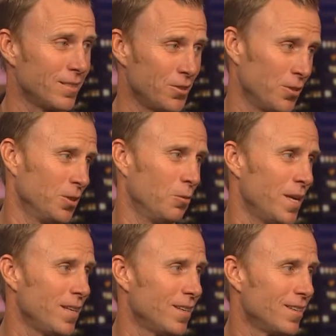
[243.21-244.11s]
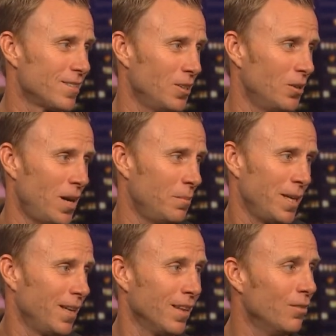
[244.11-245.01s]
during the week. So, I
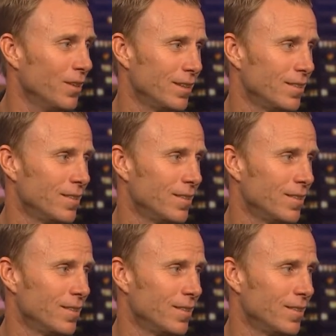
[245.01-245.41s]
mean, I love it.